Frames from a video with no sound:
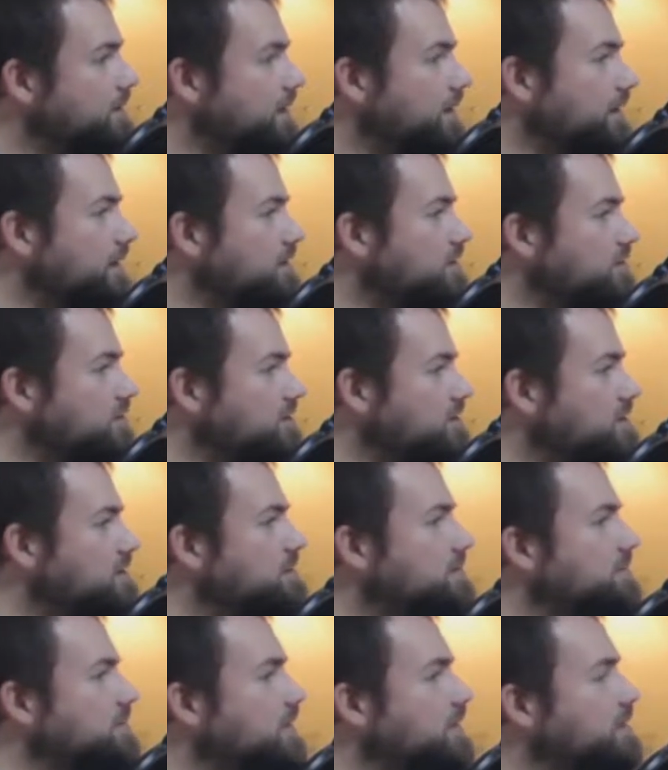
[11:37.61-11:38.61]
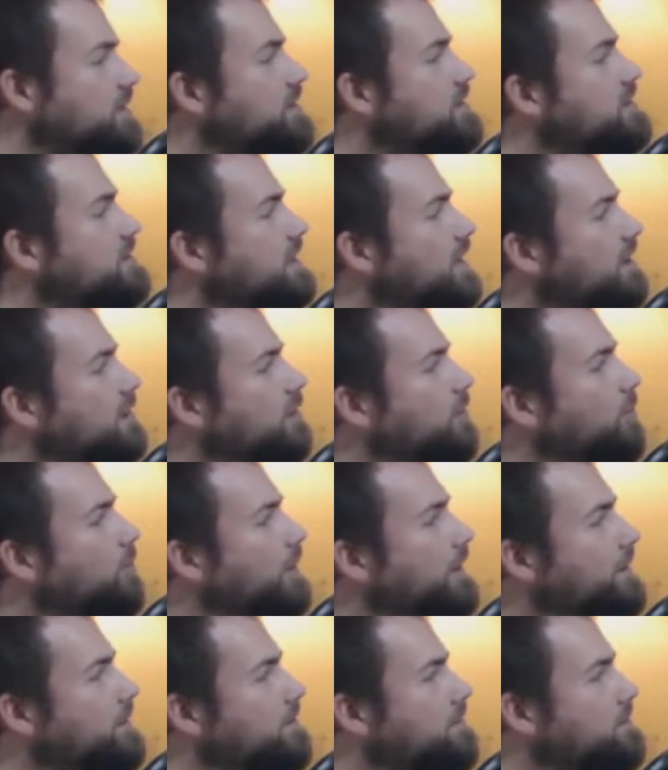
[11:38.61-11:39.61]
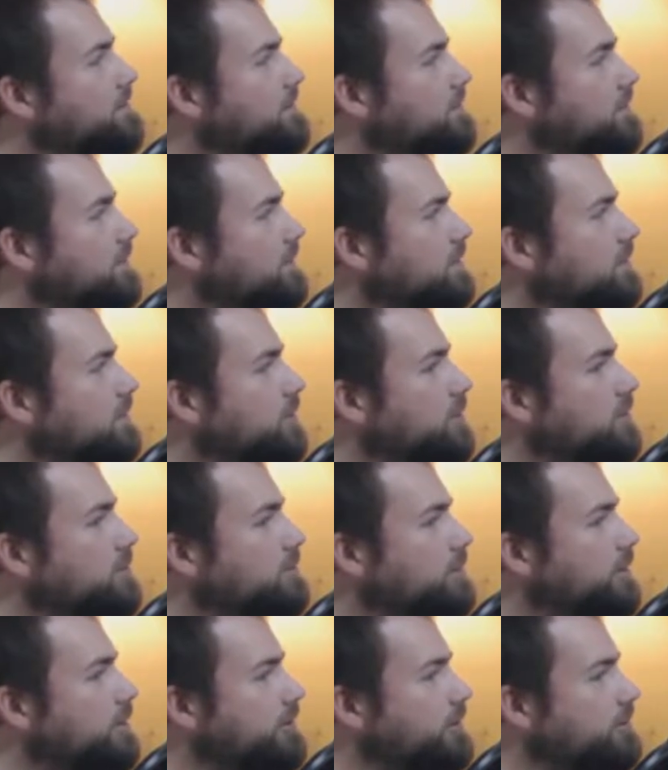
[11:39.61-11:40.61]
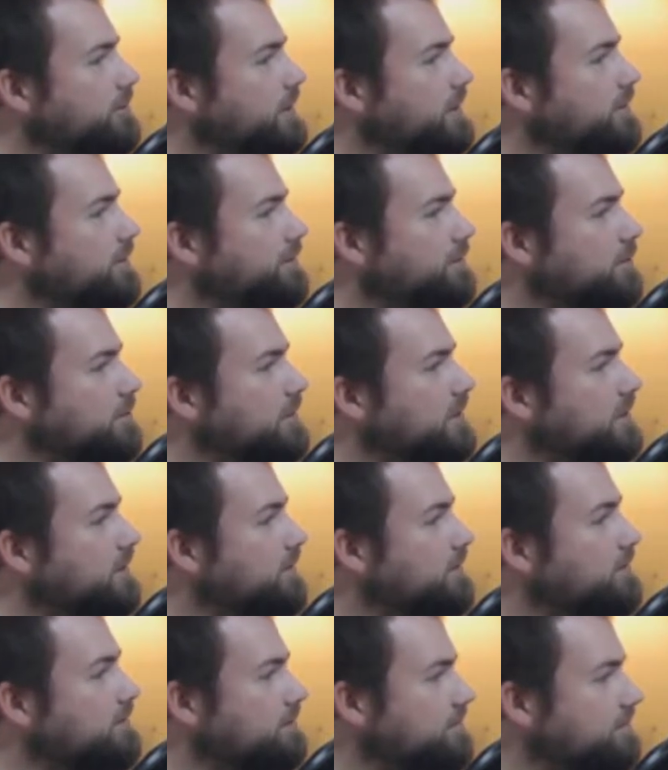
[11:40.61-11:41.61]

Like it's just like it's not quite lawnmower beer for me.